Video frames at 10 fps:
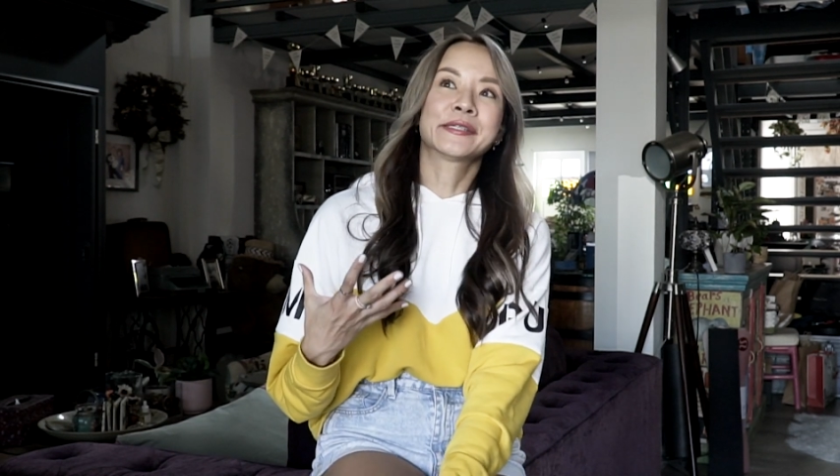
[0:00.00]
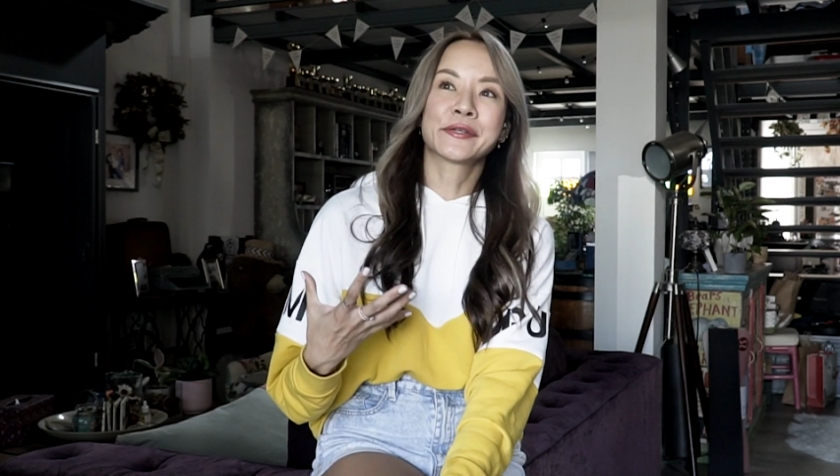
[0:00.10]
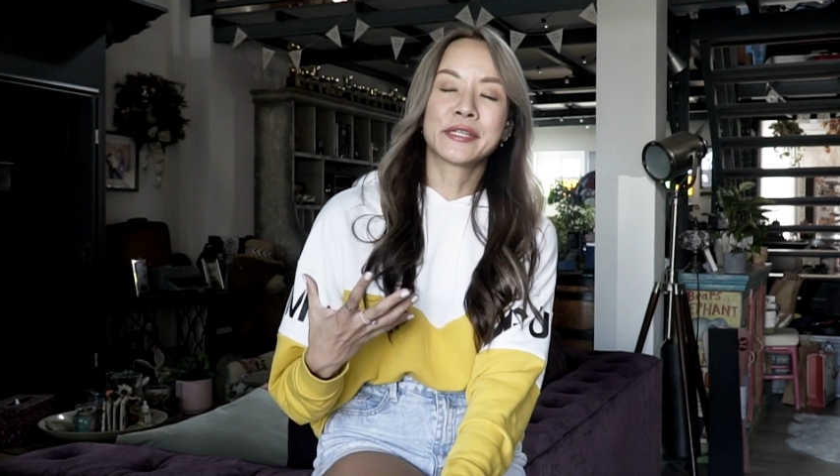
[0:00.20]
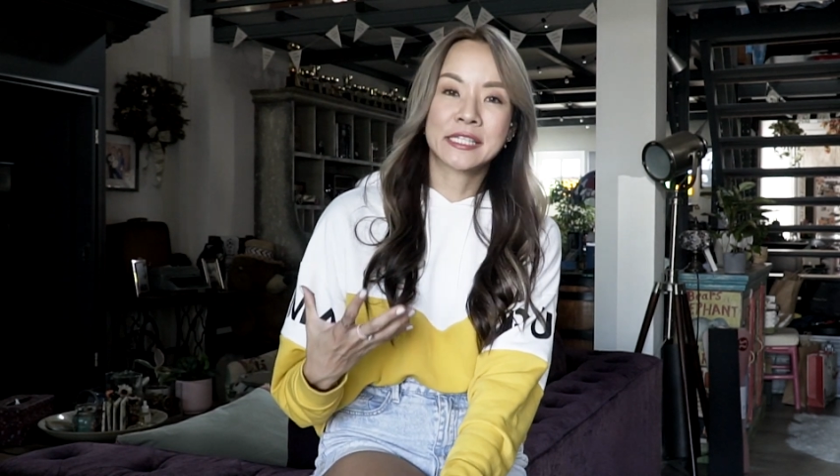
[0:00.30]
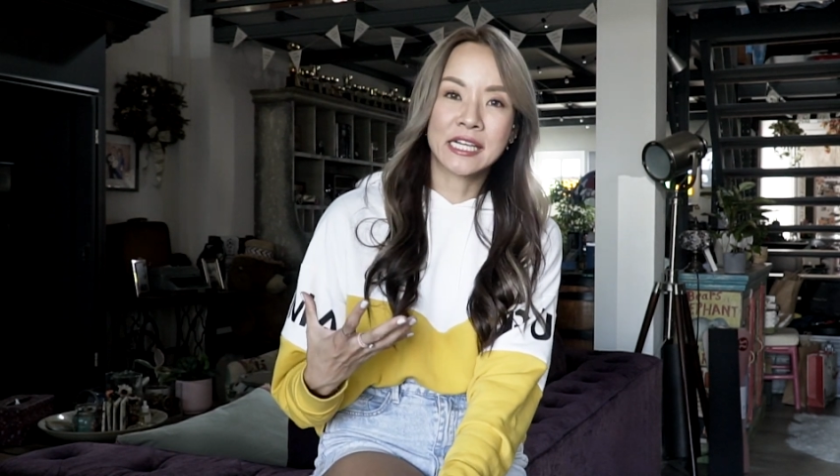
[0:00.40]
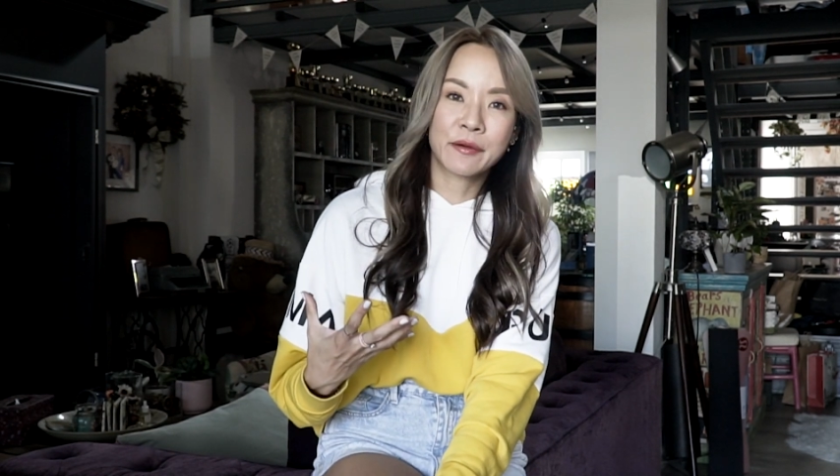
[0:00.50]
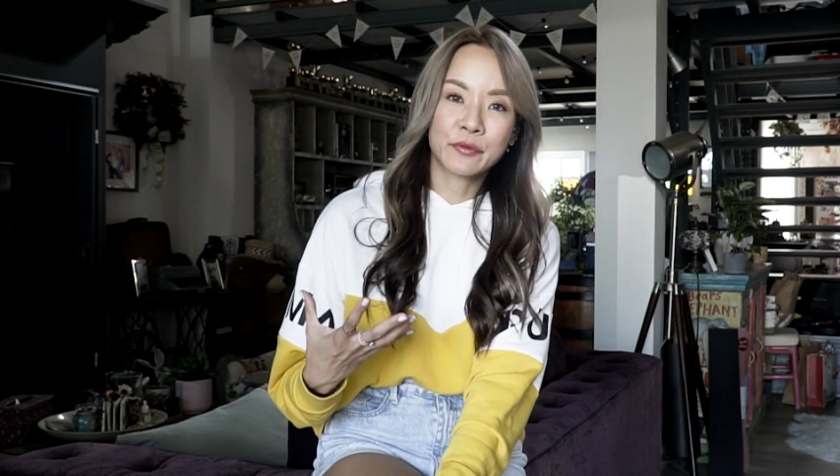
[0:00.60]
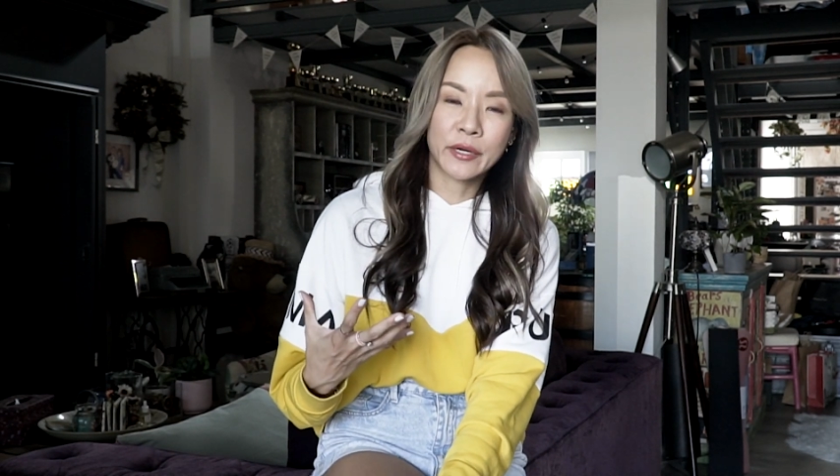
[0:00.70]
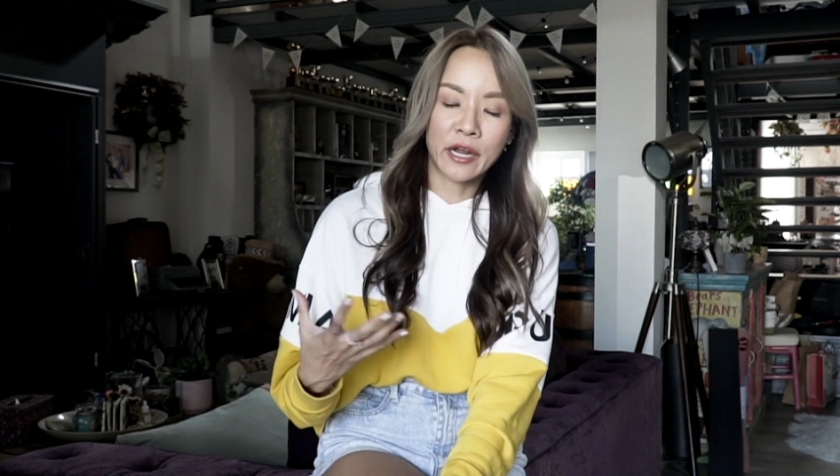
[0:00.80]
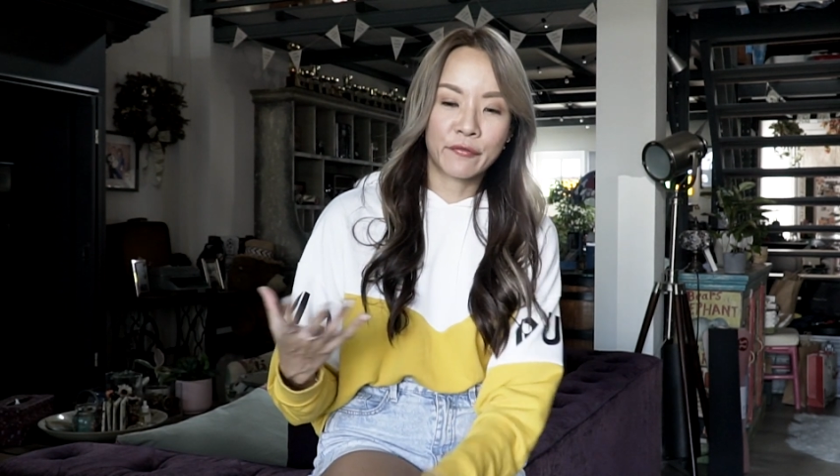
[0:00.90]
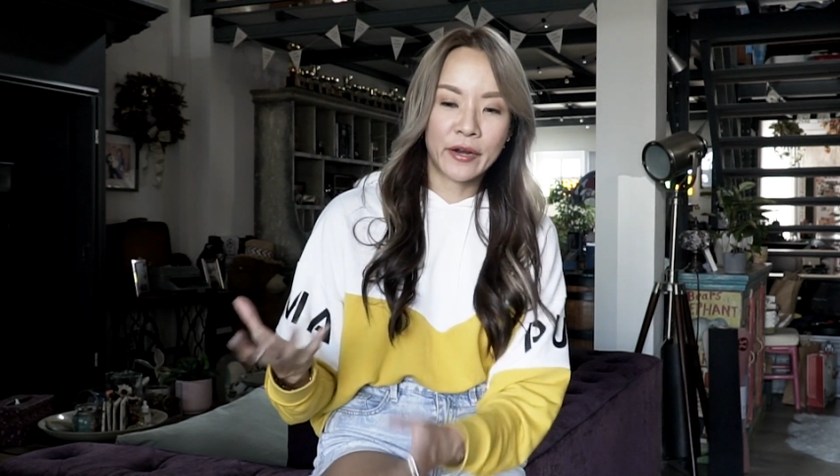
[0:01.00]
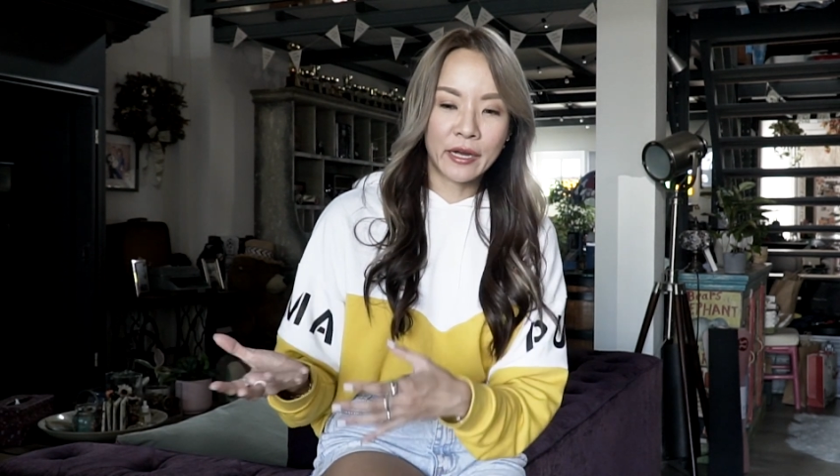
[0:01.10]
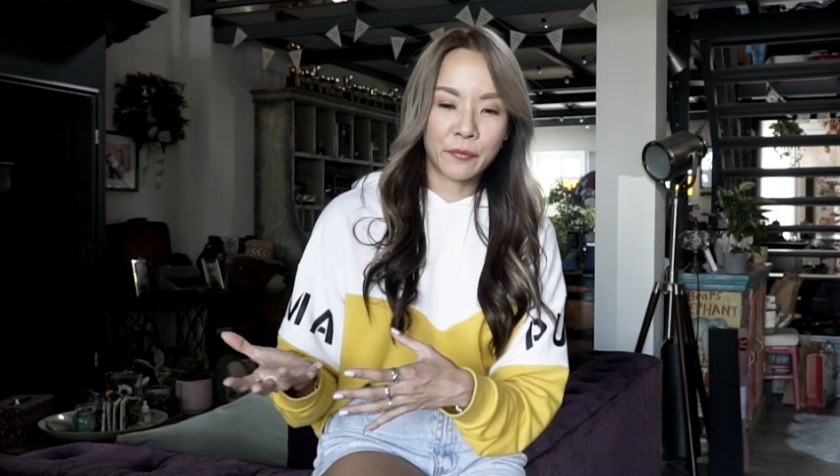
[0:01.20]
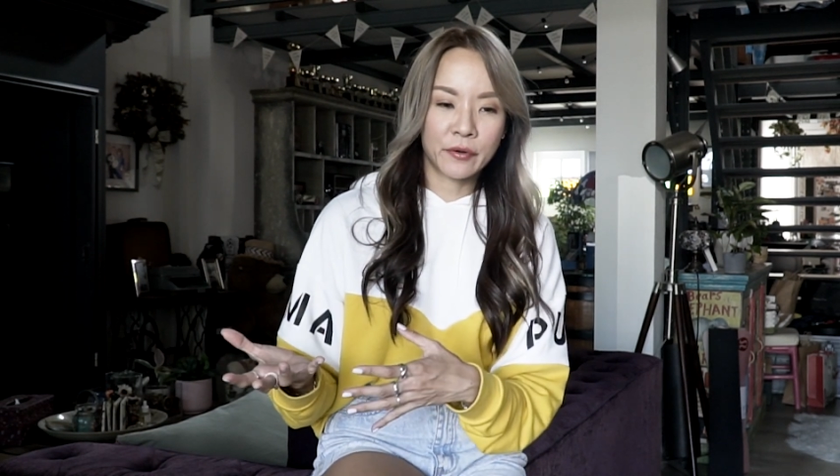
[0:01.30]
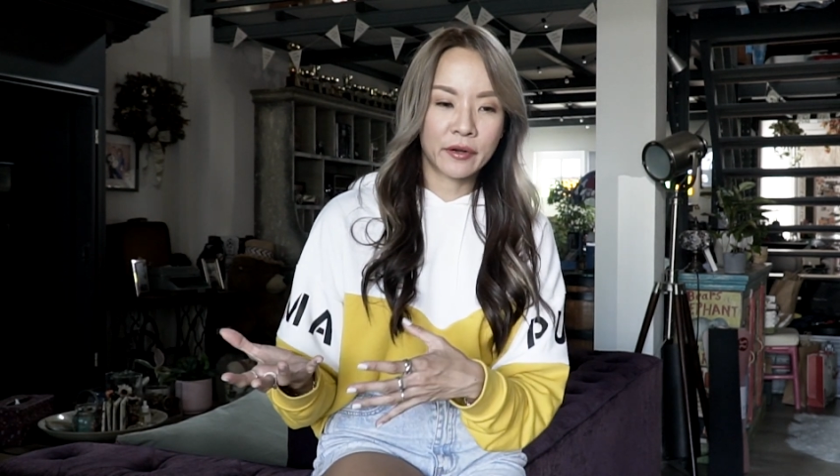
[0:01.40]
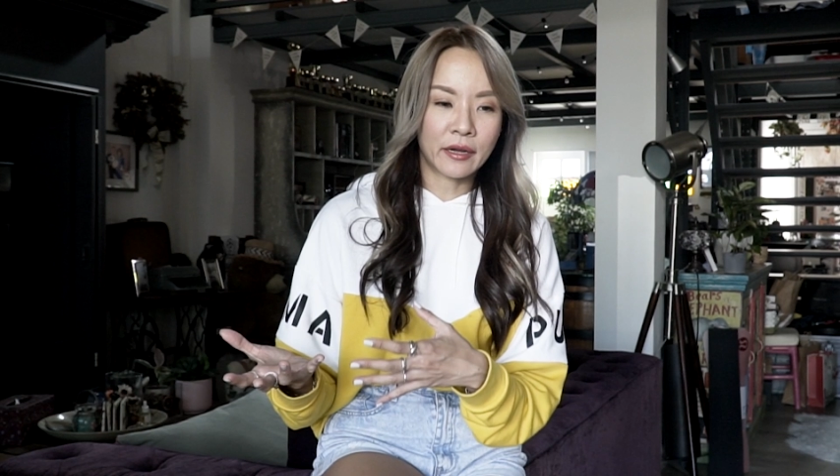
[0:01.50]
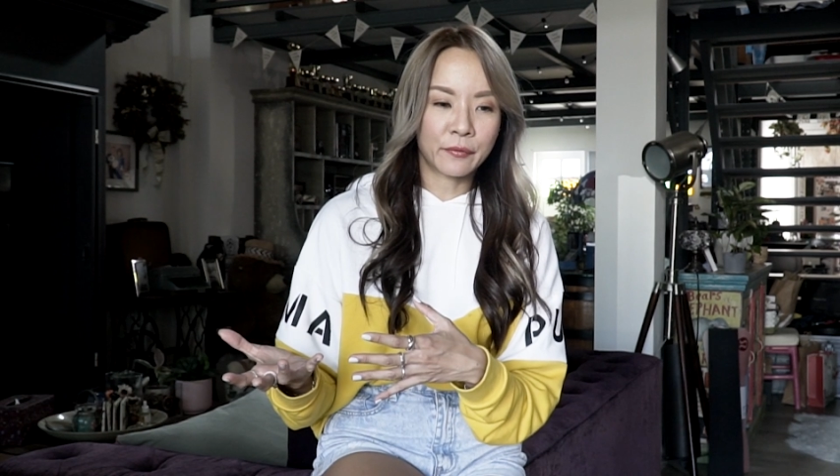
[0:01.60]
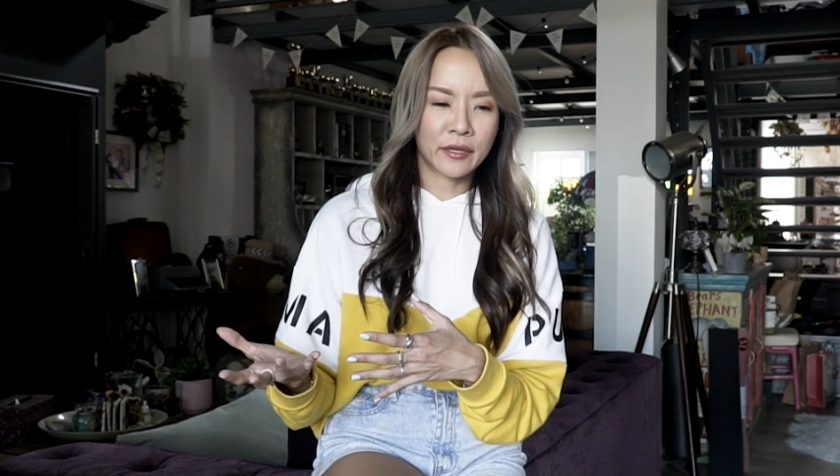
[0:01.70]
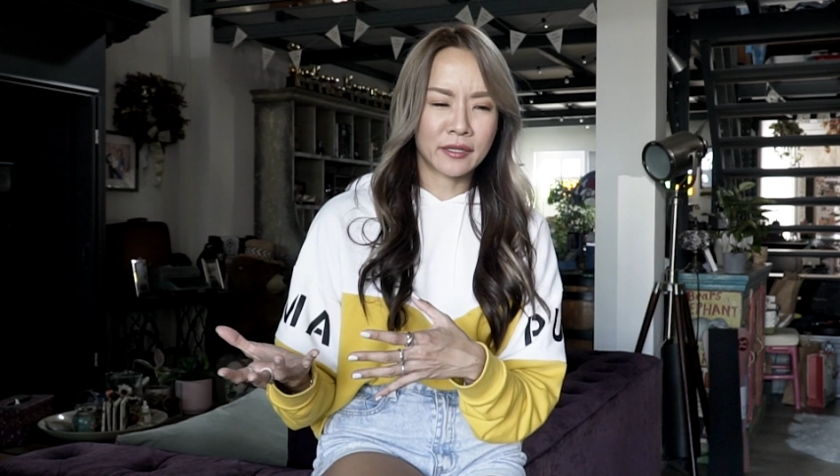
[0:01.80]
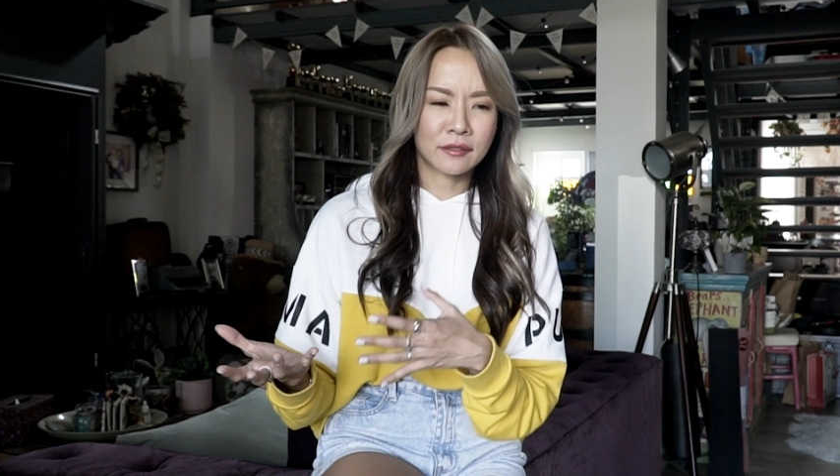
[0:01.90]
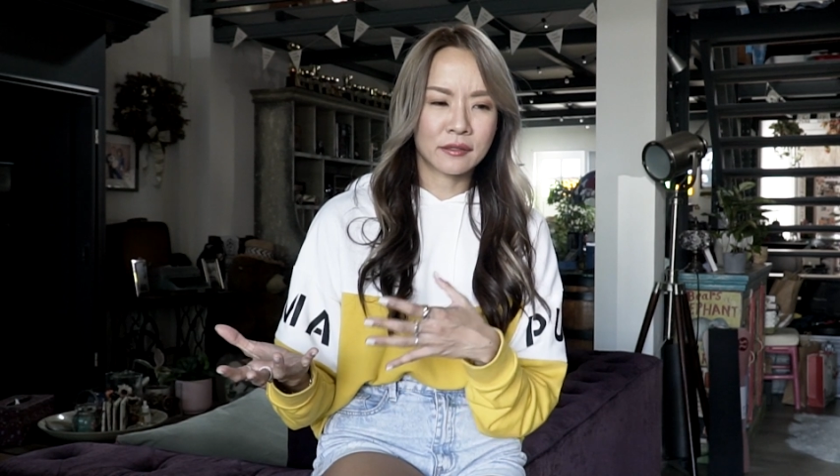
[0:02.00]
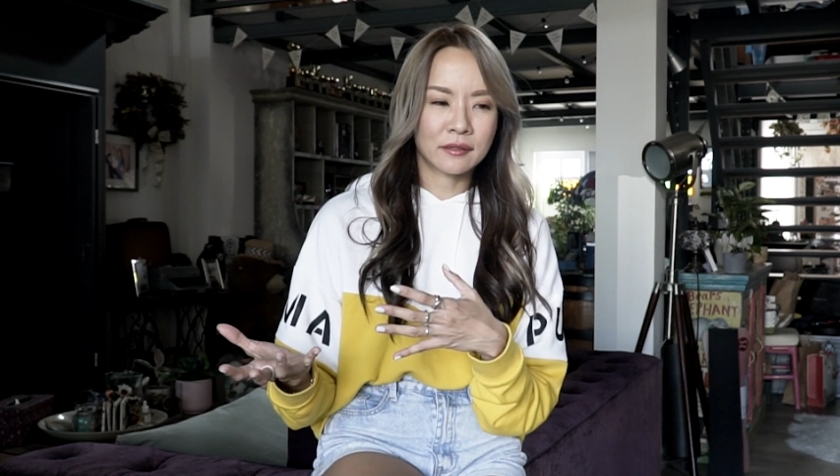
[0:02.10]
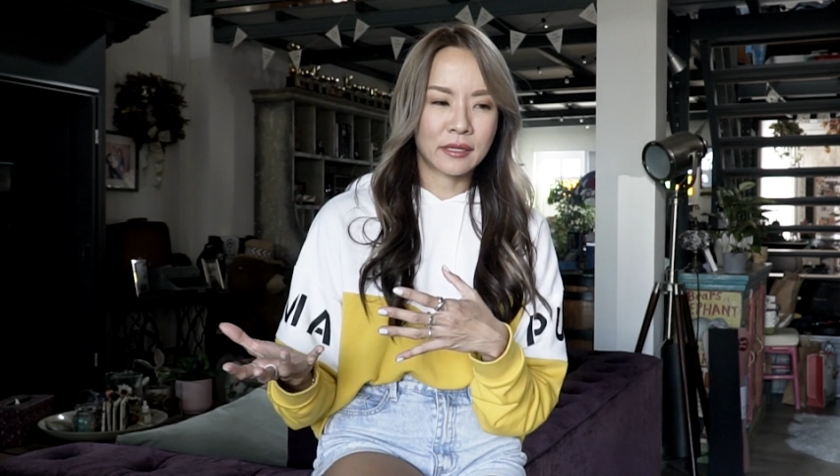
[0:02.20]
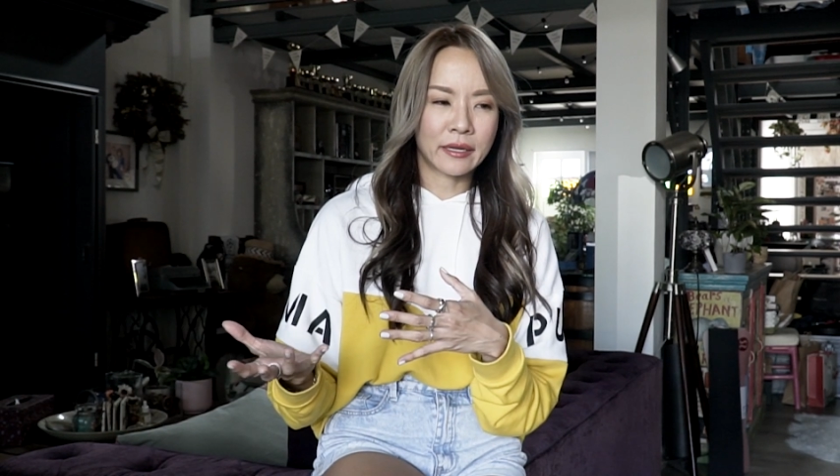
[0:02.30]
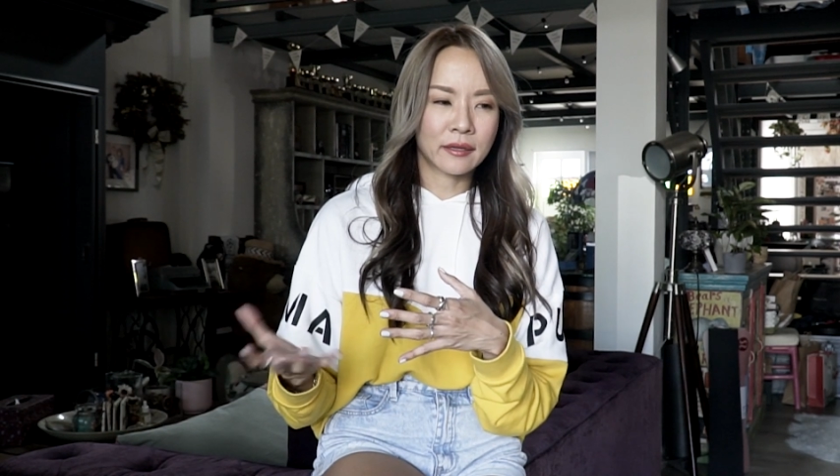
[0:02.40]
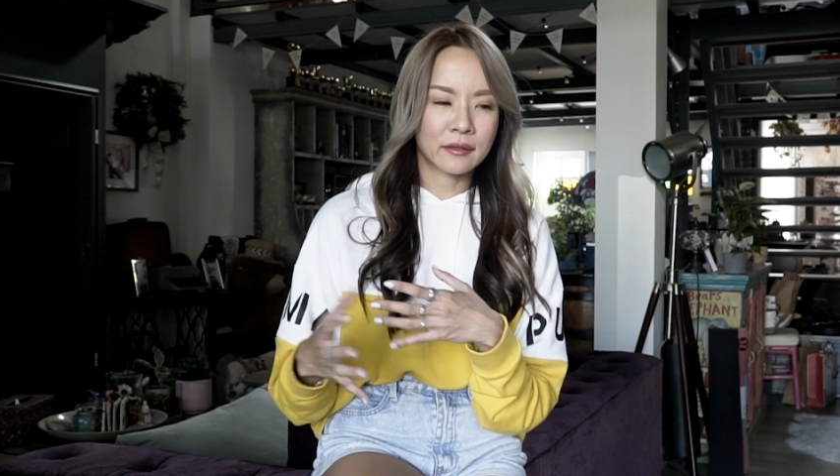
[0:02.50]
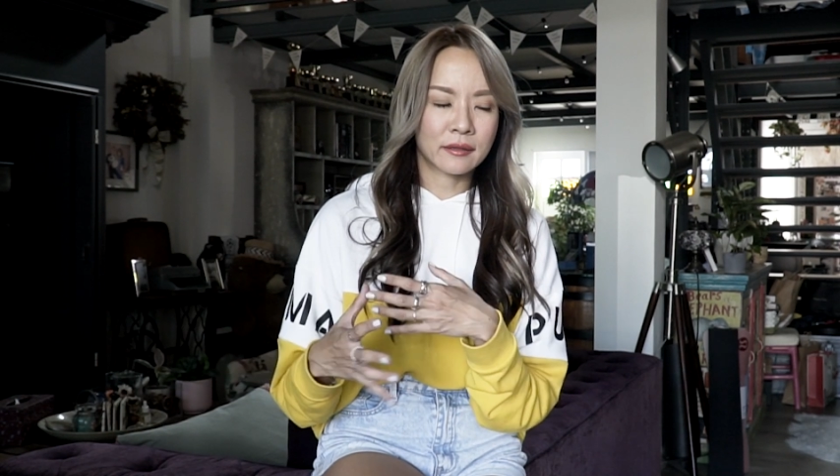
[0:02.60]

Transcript: disturbed when I read it. I would get like,